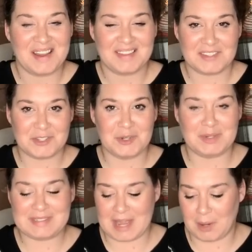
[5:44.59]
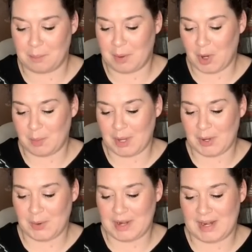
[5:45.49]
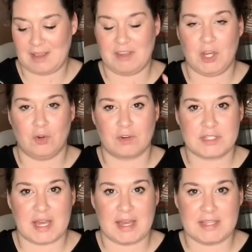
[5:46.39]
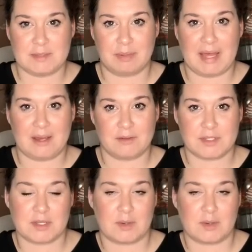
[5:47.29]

this new tag Bobo navy oversized blouse. It